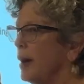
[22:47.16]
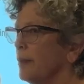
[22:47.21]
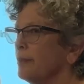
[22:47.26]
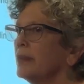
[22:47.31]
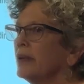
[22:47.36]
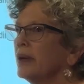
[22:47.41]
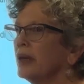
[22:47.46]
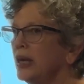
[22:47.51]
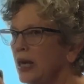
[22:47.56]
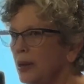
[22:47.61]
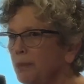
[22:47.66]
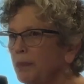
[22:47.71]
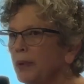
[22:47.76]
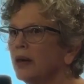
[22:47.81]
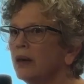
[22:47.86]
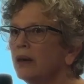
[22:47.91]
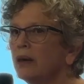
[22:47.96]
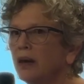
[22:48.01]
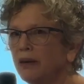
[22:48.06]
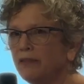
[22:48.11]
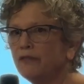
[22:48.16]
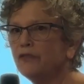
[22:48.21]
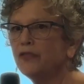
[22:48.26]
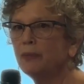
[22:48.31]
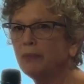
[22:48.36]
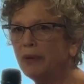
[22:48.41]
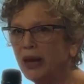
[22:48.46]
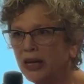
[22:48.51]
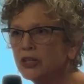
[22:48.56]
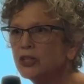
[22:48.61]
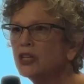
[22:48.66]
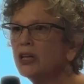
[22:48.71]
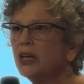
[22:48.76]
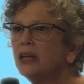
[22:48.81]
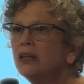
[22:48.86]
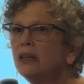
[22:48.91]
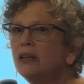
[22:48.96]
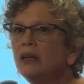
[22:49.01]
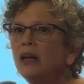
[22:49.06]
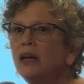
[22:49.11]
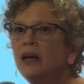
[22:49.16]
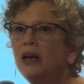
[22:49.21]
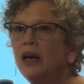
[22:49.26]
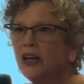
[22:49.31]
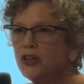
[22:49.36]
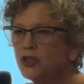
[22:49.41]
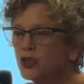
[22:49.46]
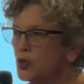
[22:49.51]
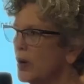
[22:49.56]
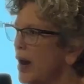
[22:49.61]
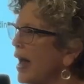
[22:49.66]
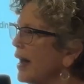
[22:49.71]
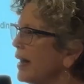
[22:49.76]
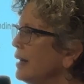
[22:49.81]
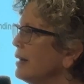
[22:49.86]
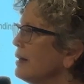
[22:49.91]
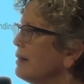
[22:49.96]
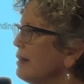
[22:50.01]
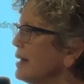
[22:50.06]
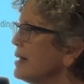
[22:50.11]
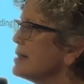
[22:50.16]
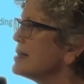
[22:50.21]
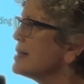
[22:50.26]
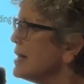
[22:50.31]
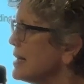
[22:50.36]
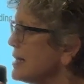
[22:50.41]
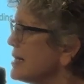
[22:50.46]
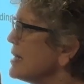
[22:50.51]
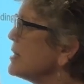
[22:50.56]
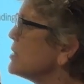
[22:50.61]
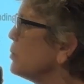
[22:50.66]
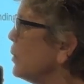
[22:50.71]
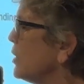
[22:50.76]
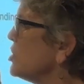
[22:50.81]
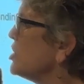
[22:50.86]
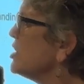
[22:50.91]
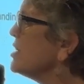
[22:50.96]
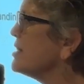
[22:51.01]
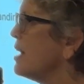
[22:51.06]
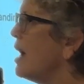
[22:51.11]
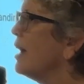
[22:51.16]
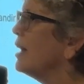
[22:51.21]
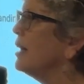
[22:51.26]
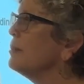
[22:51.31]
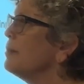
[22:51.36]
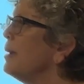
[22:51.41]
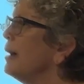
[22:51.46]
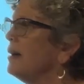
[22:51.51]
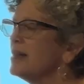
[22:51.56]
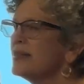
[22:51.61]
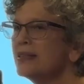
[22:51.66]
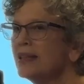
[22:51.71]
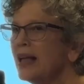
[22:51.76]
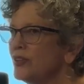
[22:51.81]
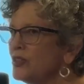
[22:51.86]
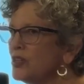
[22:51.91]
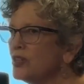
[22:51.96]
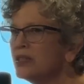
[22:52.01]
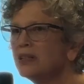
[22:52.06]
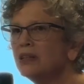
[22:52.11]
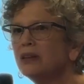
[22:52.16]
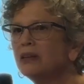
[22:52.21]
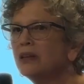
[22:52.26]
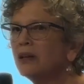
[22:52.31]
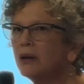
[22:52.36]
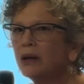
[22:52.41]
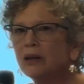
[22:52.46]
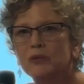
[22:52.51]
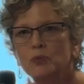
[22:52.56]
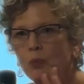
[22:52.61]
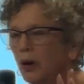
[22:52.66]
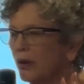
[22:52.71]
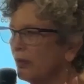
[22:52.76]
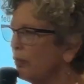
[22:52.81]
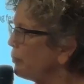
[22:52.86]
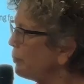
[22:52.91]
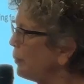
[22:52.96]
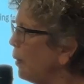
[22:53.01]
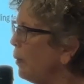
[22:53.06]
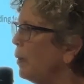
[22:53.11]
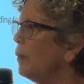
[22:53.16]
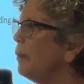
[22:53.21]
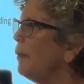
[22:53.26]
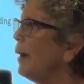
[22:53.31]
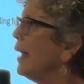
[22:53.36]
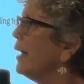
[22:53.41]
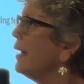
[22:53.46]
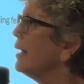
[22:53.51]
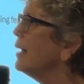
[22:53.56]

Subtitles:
them keeping information and tracking things, this is what she's talking about. It's not just when they're on throwaway,